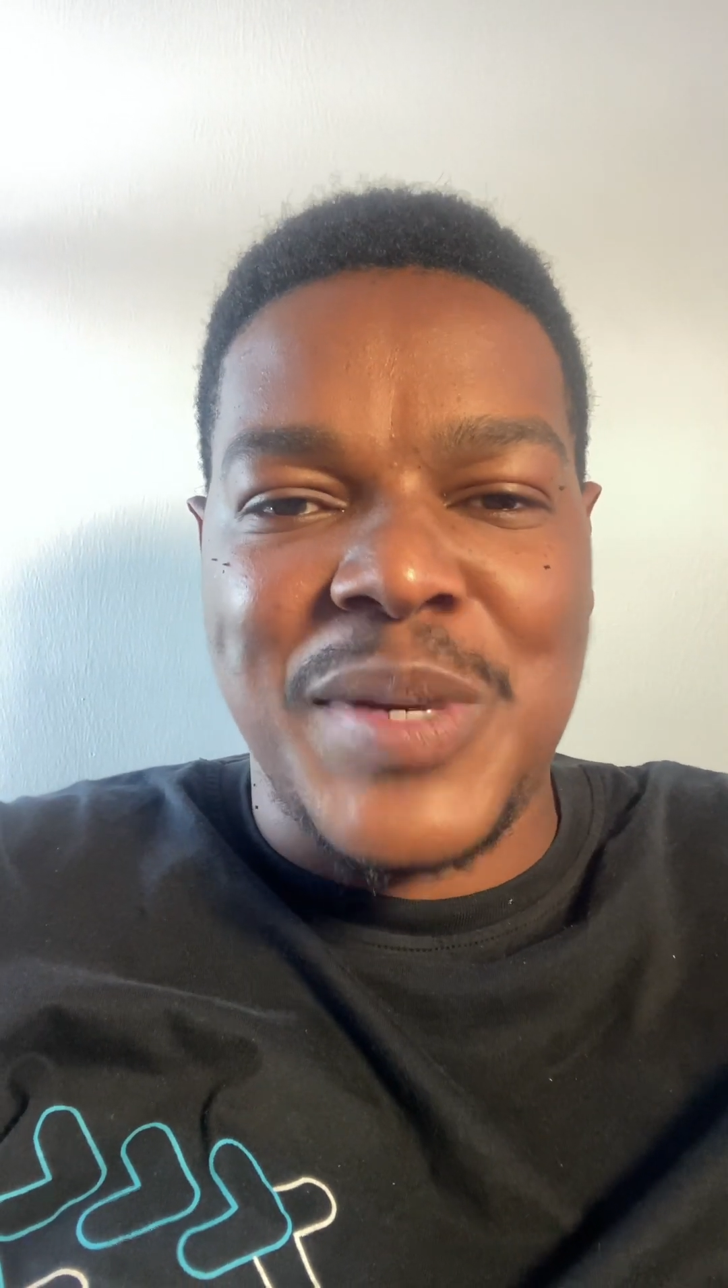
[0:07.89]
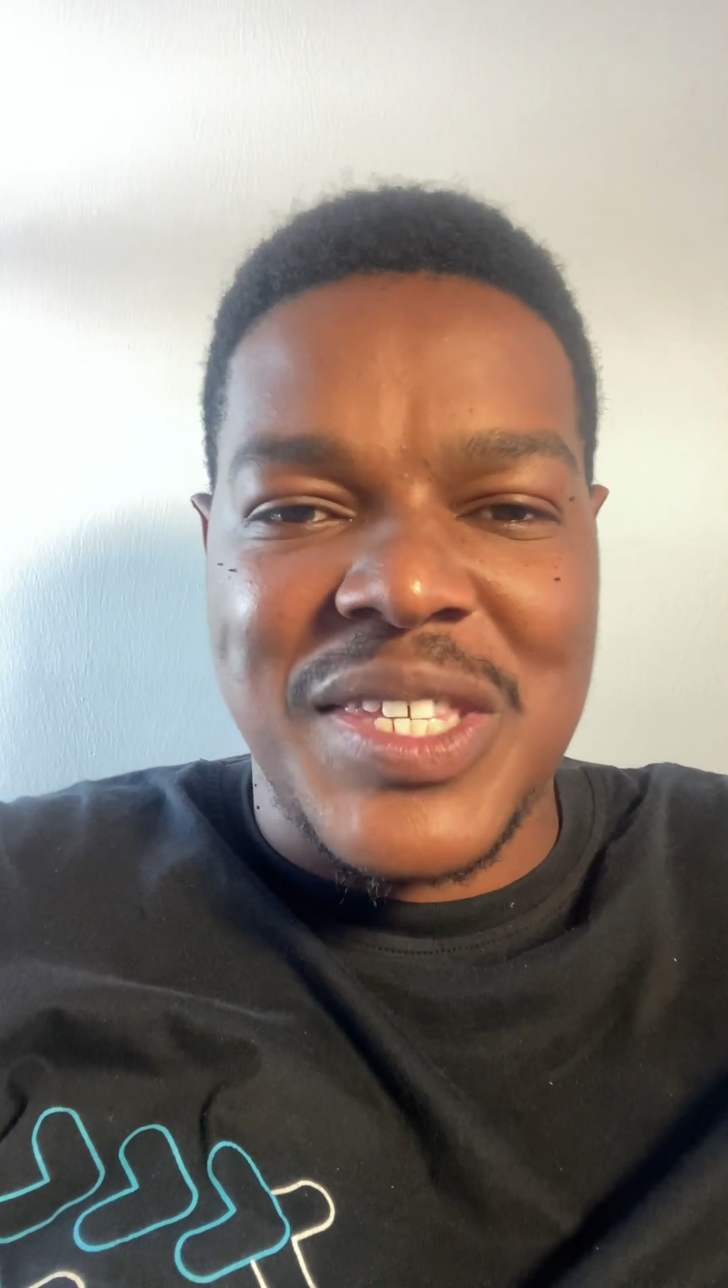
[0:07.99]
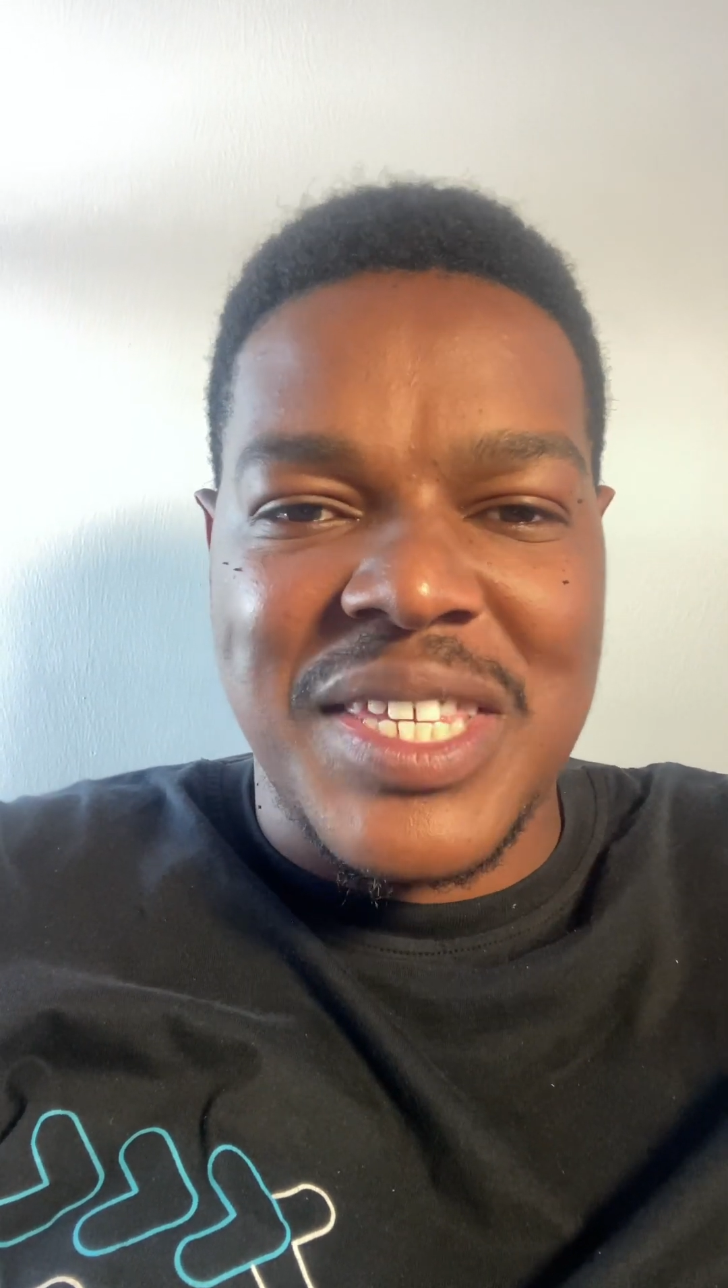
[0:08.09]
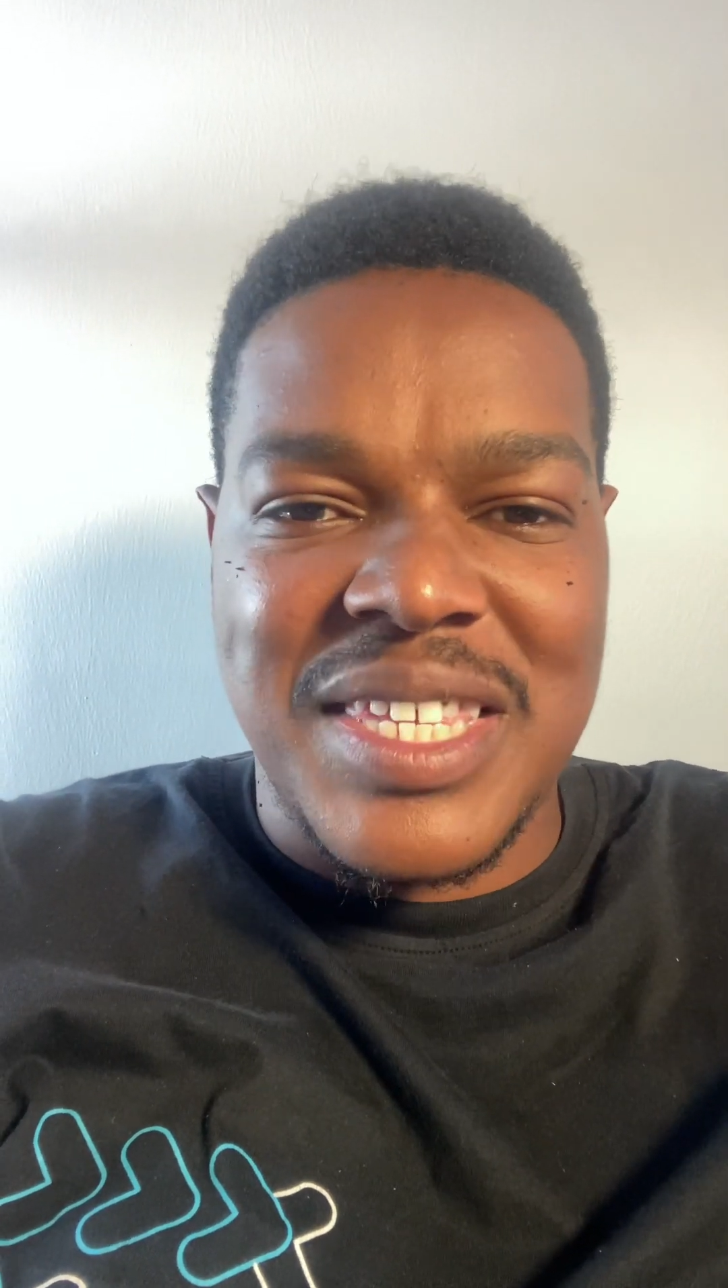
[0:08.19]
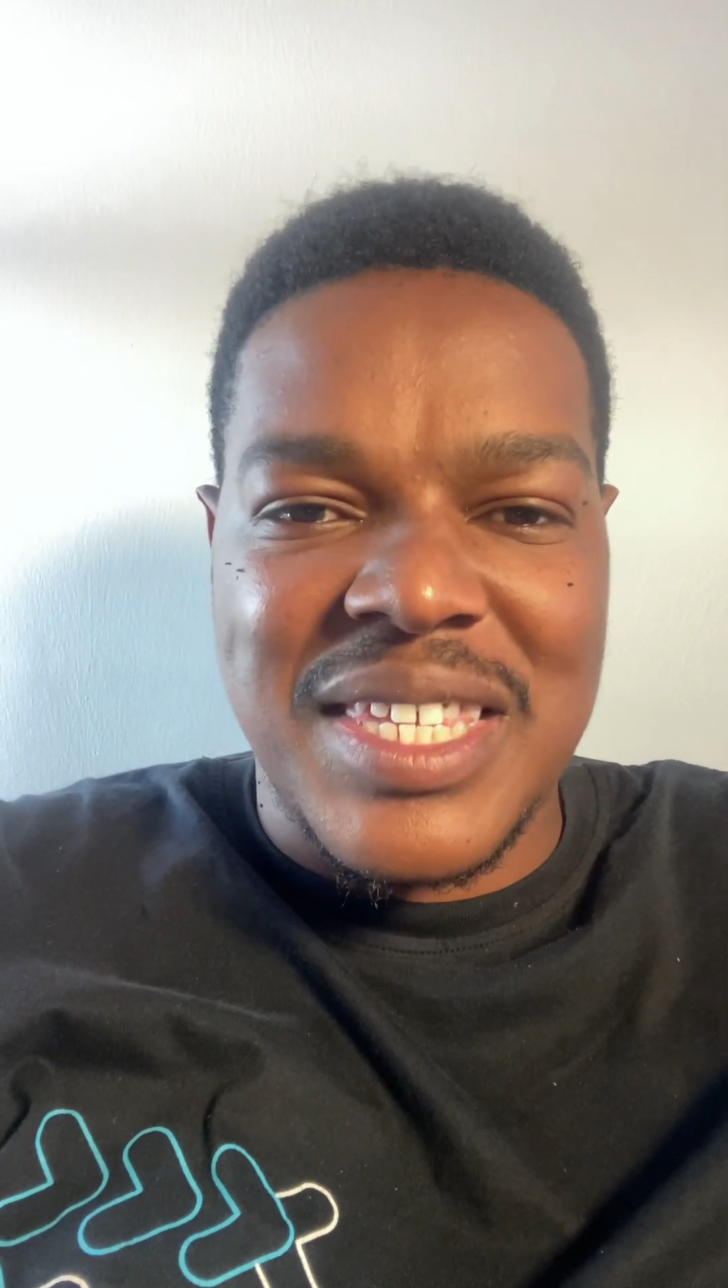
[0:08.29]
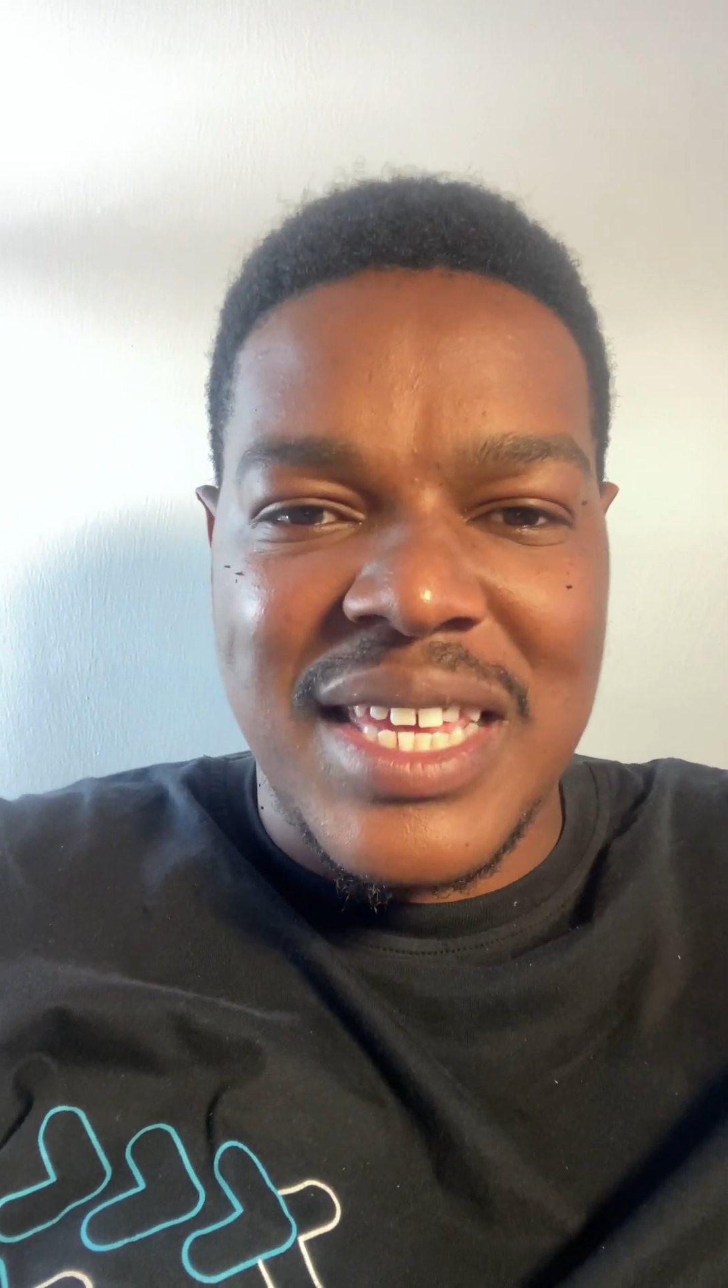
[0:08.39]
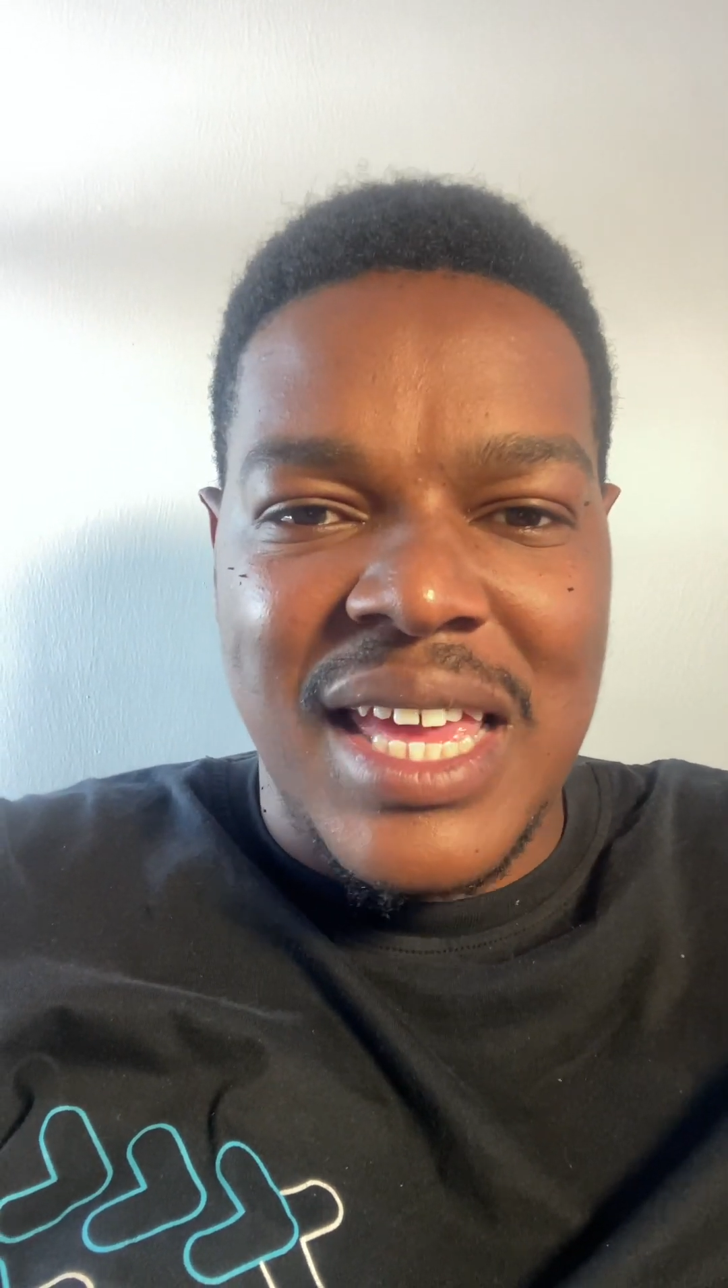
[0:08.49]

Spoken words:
business,